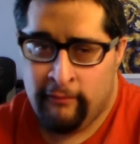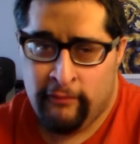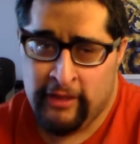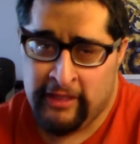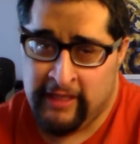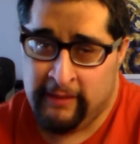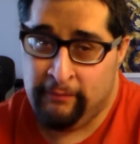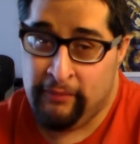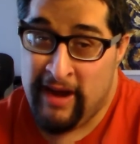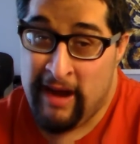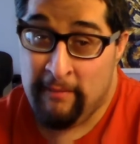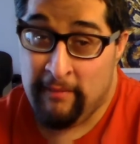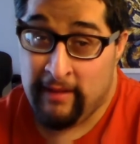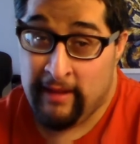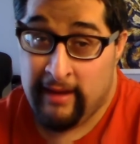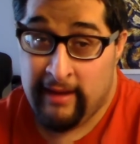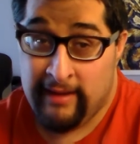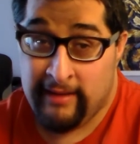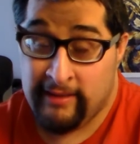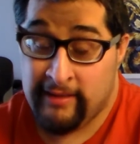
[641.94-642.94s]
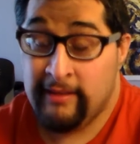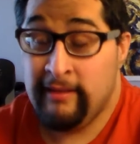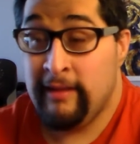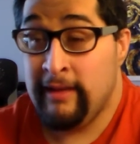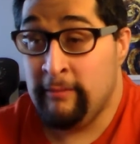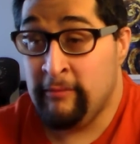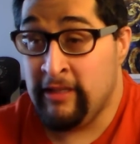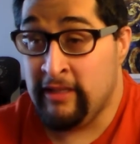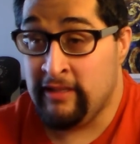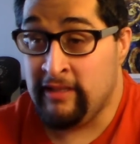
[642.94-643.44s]
Which he probably is.
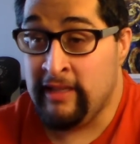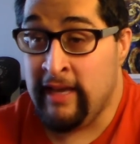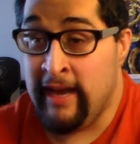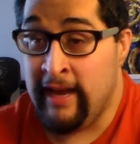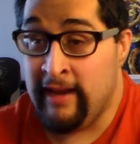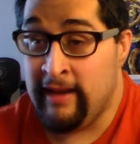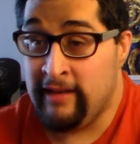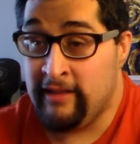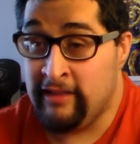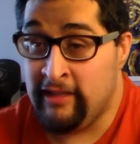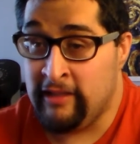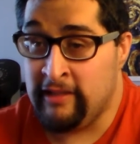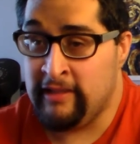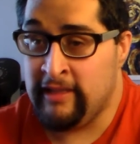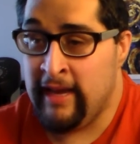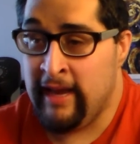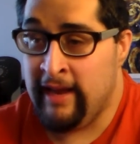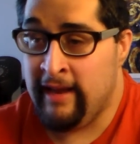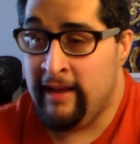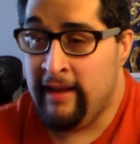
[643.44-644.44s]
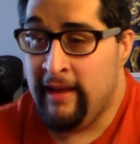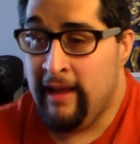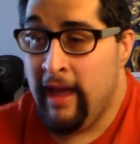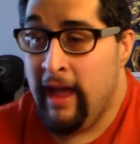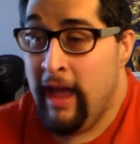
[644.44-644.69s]
I'm just saying. Just saying.